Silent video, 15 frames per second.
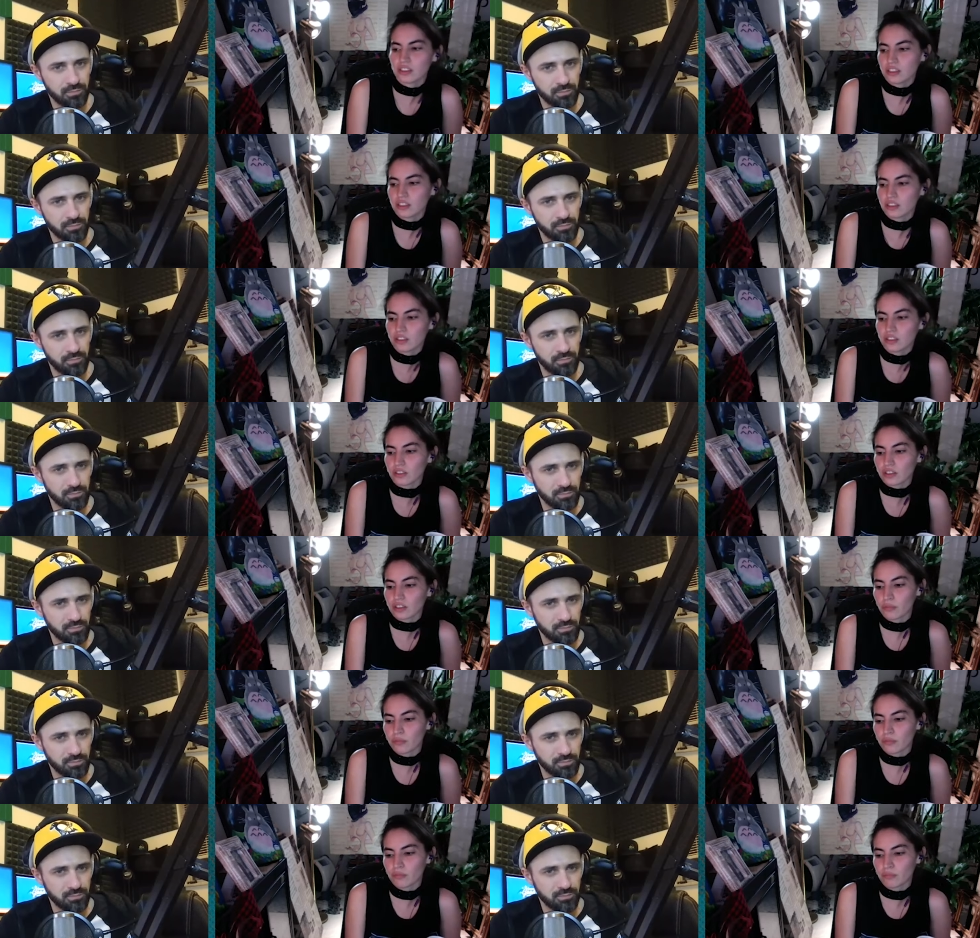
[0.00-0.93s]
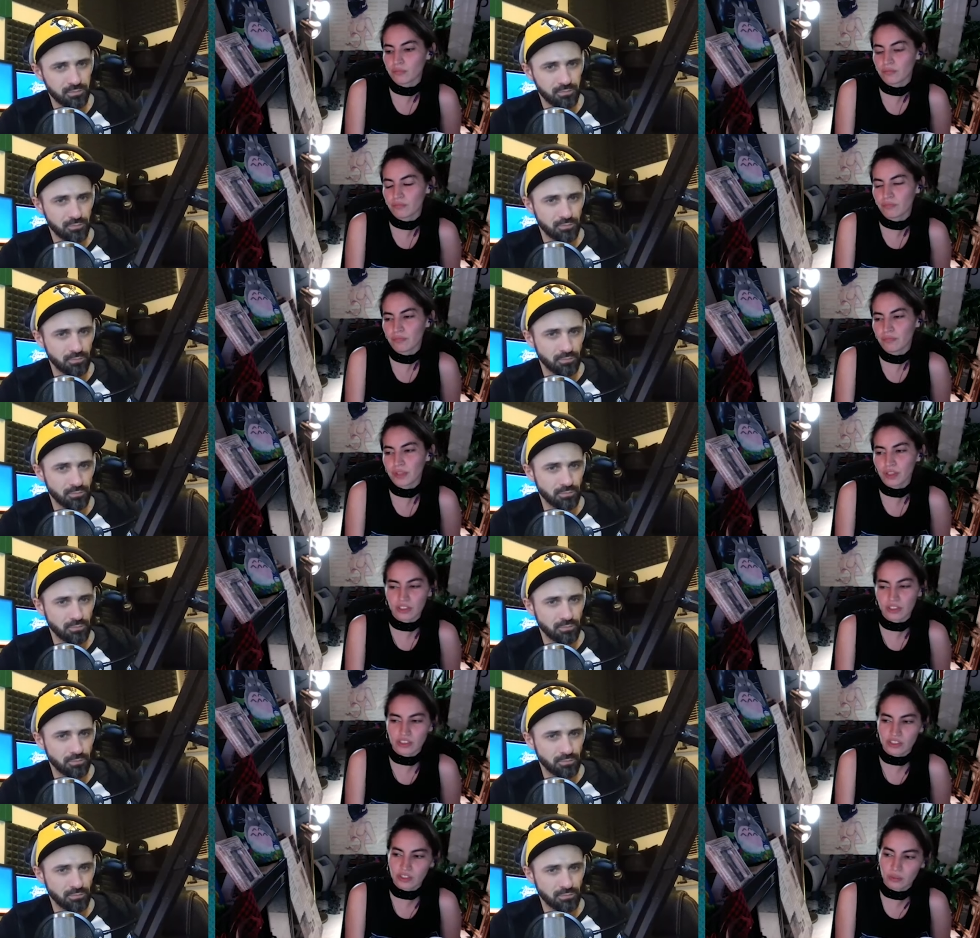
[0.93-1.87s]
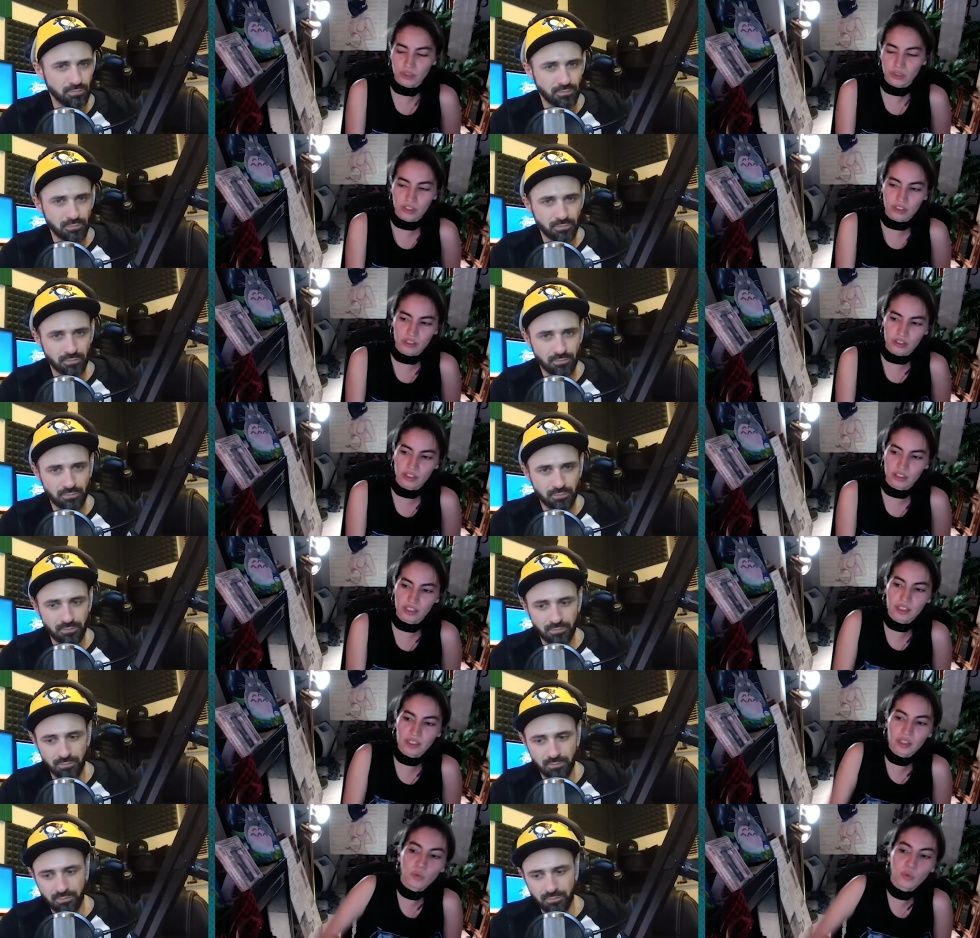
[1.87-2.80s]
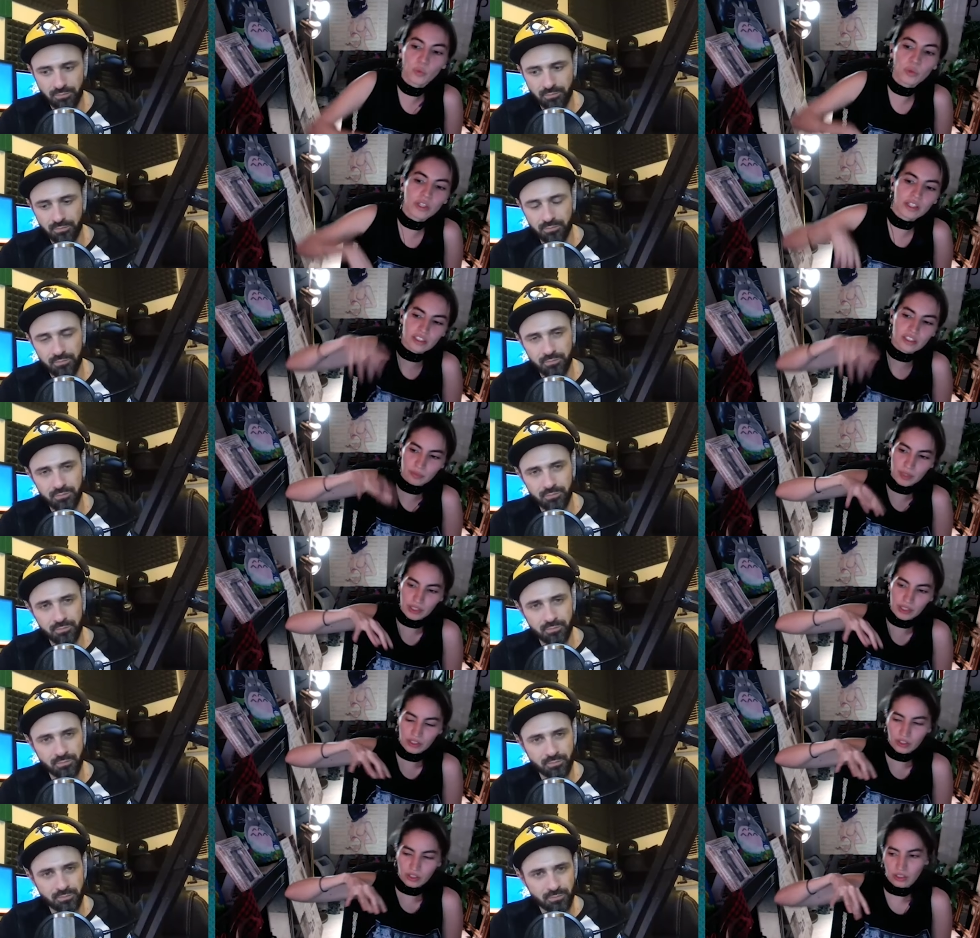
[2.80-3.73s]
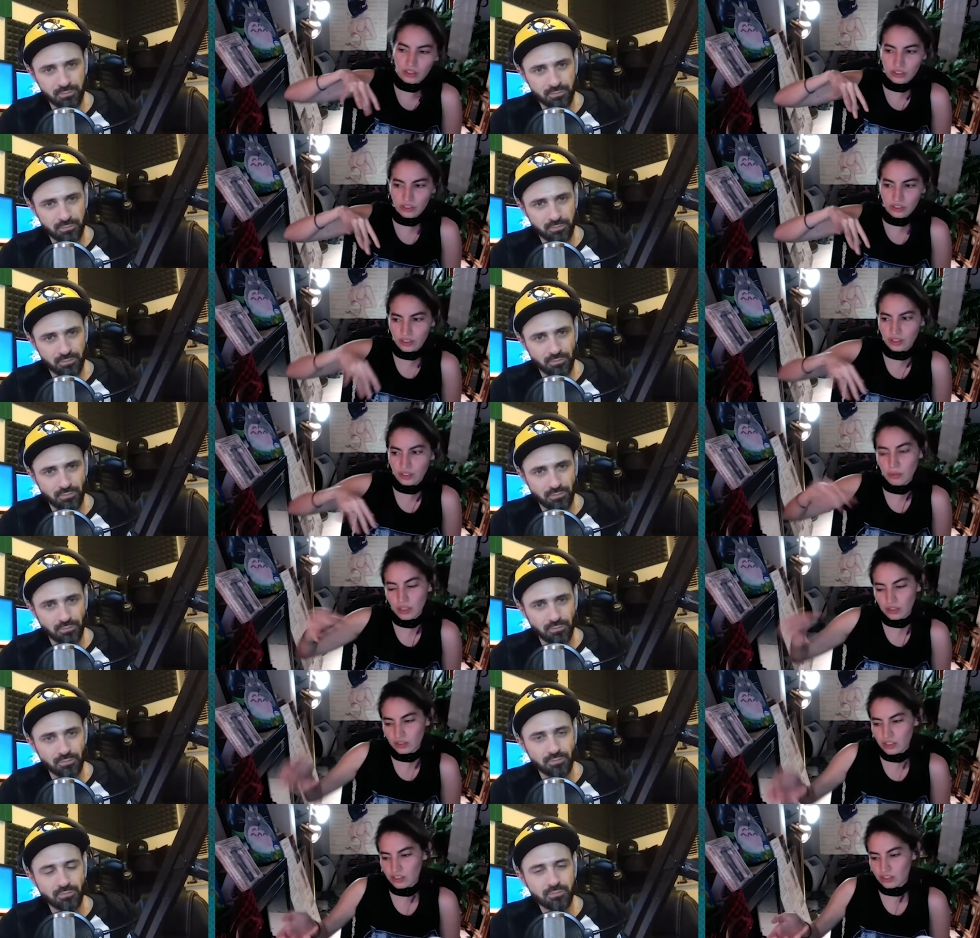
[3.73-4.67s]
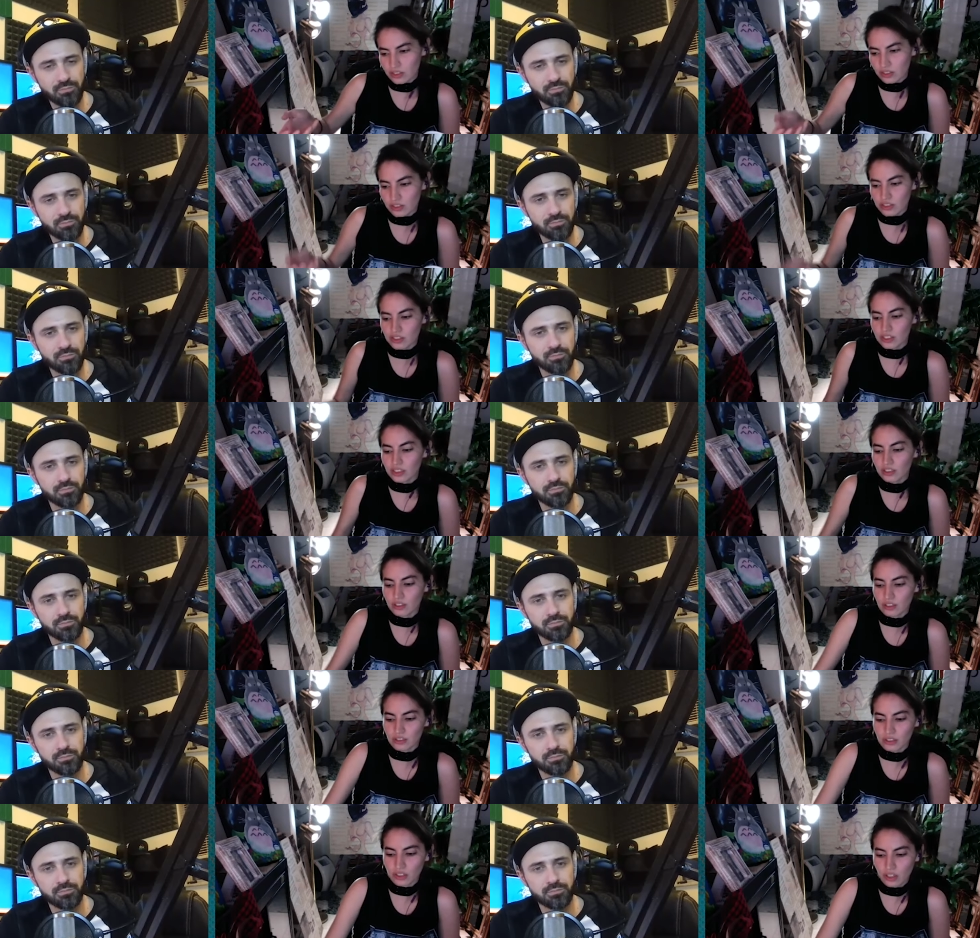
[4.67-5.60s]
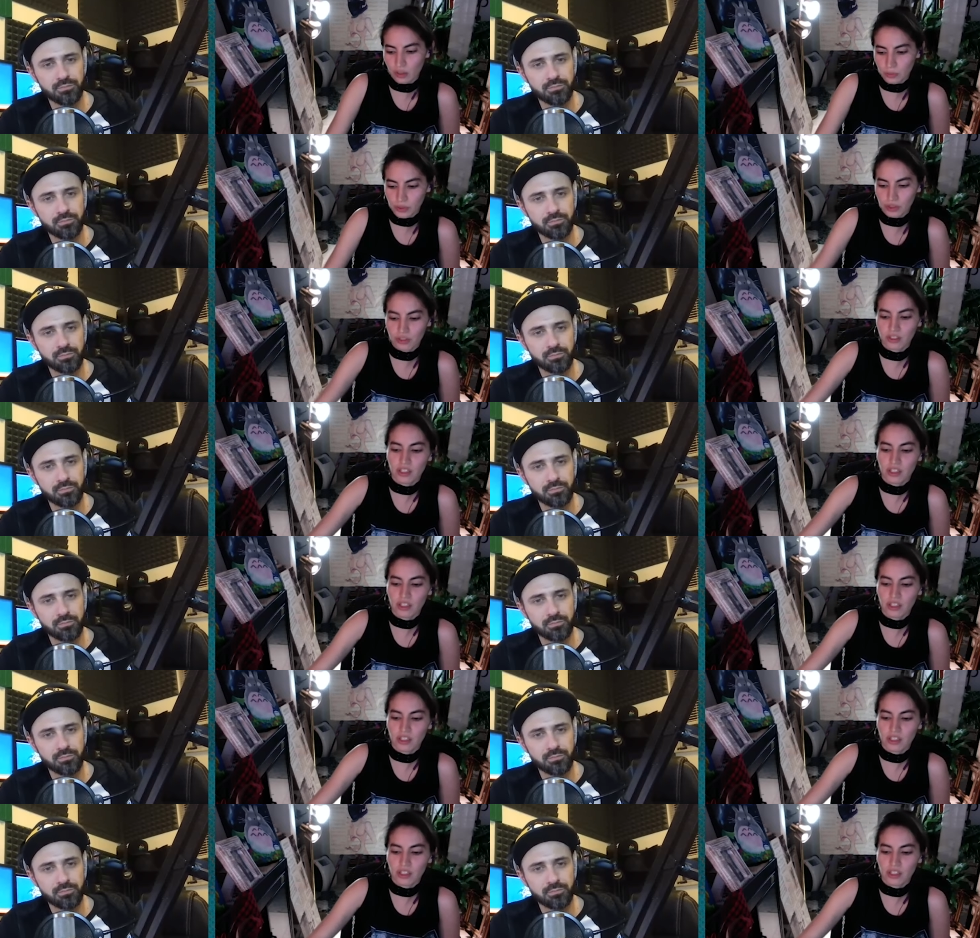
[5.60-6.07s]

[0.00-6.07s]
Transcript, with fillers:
Speaker 1: you know, like Middle Eastern, but with Hispanic culture and like Middle Eastern, there's like a lot in common.